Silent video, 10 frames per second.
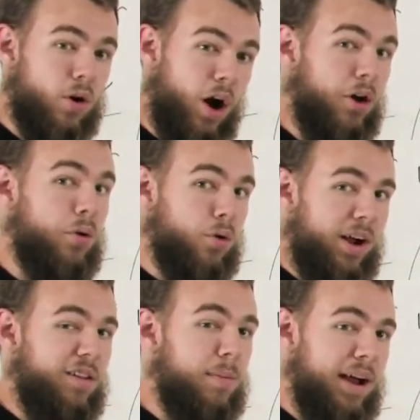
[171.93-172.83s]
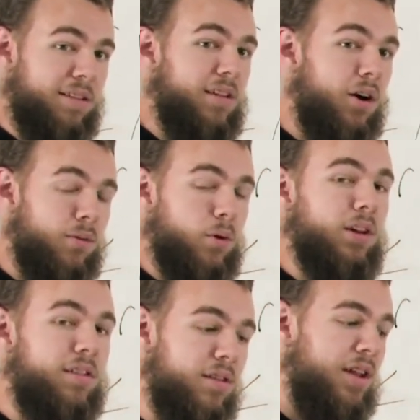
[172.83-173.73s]
auto-corrects by itself, or
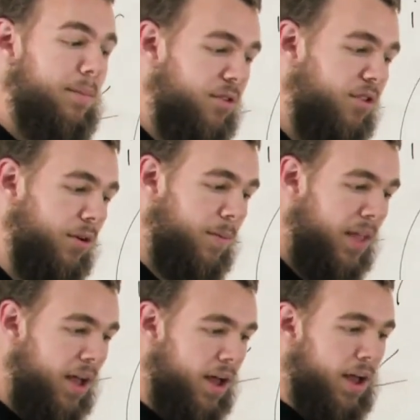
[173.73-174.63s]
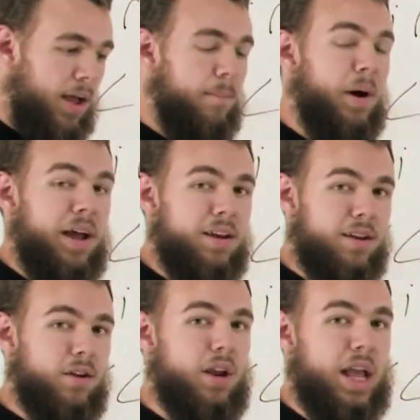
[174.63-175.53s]
at least attempts to. But